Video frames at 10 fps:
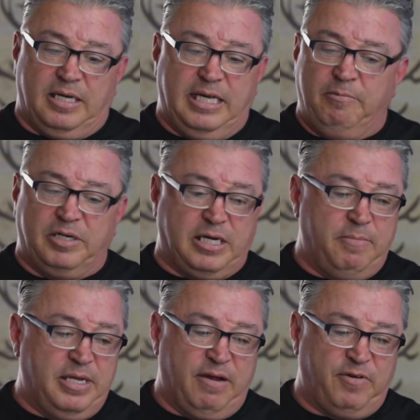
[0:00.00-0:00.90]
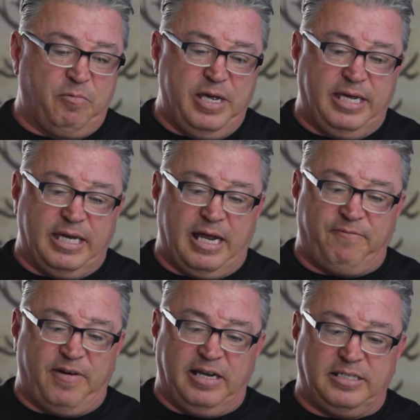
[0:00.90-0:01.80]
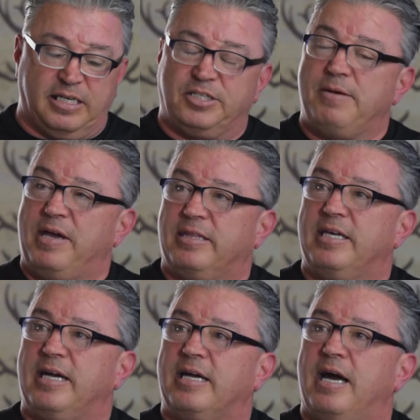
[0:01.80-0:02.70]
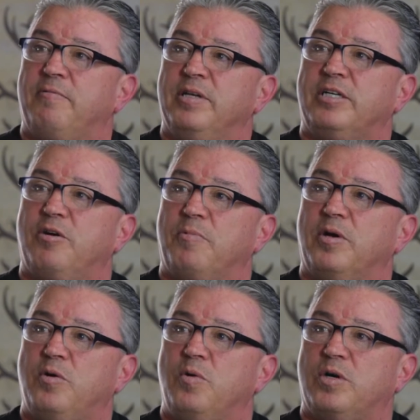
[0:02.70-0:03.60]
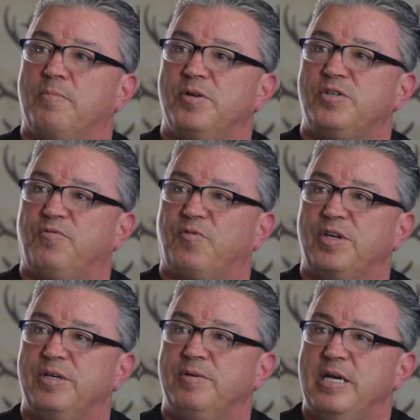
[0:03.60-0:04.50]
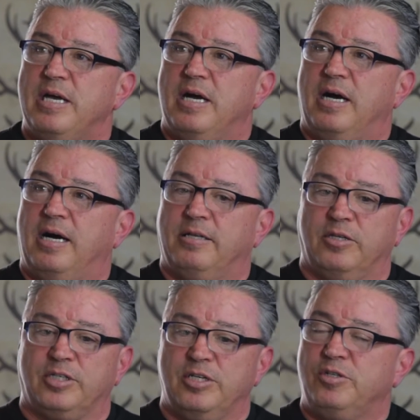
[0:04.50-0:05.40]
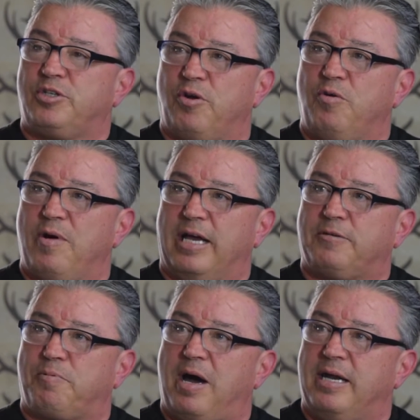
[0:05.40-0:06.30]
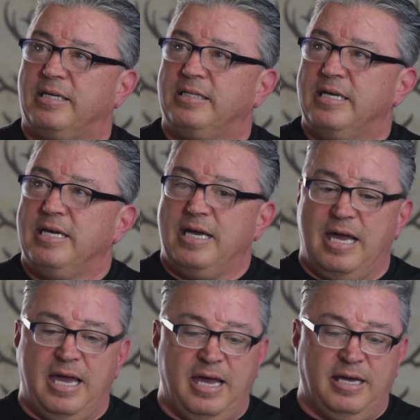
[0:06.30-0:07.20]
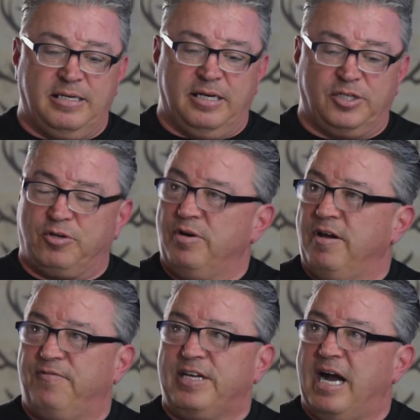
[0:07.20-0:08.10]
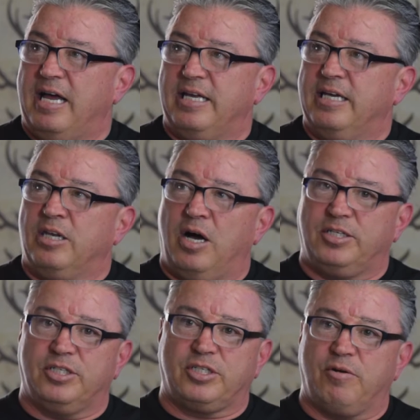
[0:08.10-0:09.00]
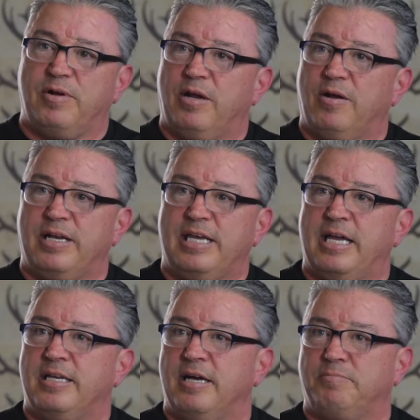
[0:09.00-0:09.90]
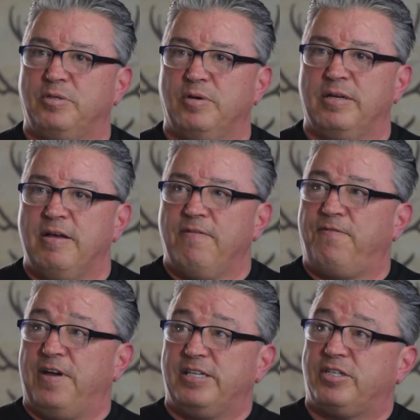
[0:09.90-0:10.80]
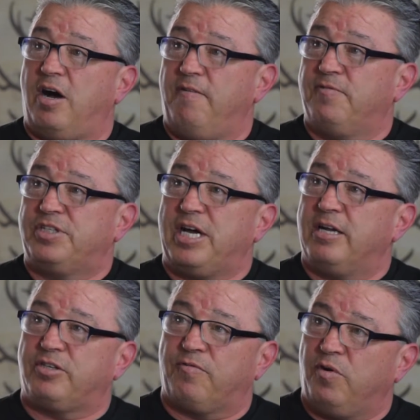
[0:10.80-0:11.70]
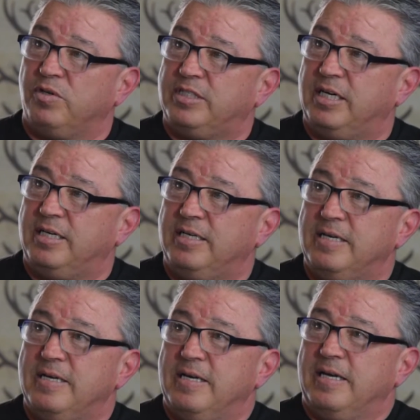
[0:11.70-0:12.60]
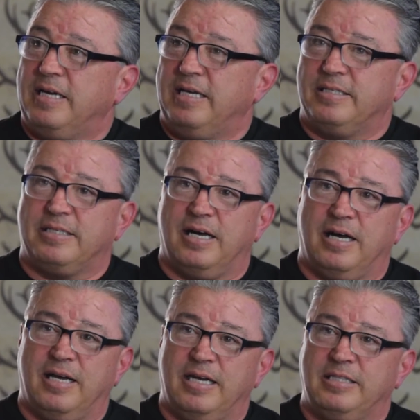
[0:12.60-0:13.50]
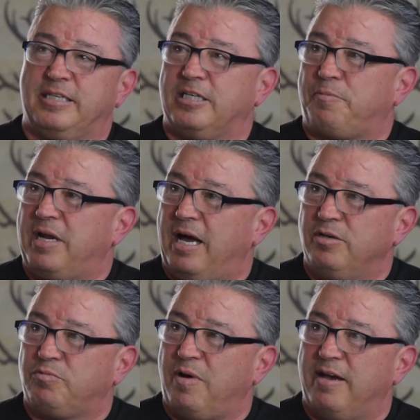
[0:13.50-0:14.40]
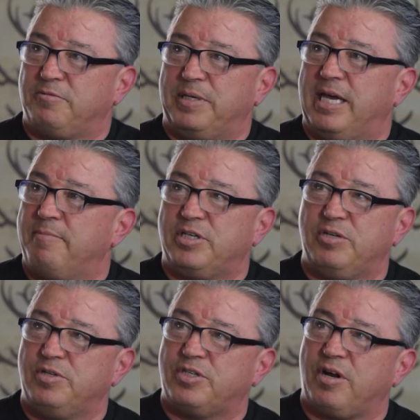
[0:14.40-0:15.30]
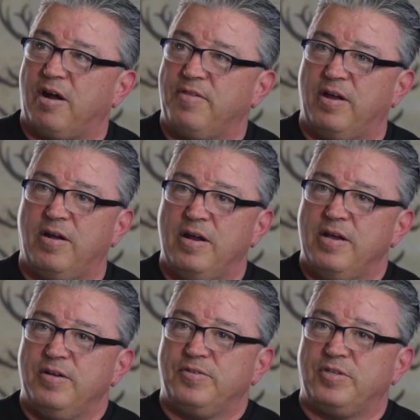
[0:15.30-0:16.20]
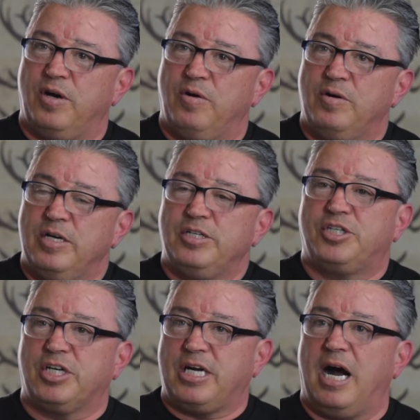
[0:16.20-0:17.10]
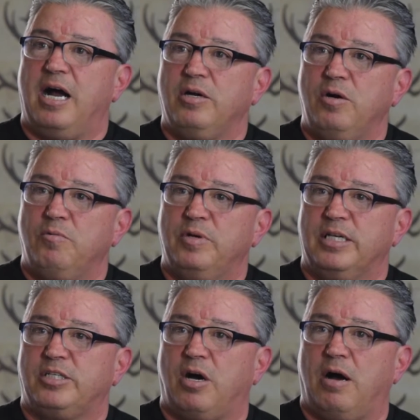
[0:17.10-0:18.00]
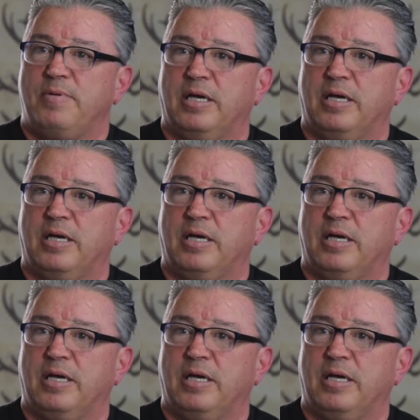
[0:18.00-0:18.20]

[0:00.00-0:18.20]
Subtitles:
he would come in every week, and I finally said, Jamie, I think I got a really cool commercial for you. There's a new turtle wax product, and sure enough, he got it. It launched his career, and he ended up doing Face Off with John Travolta. He's in Desperate Housewives, became a huge star there. So Chicago really taught me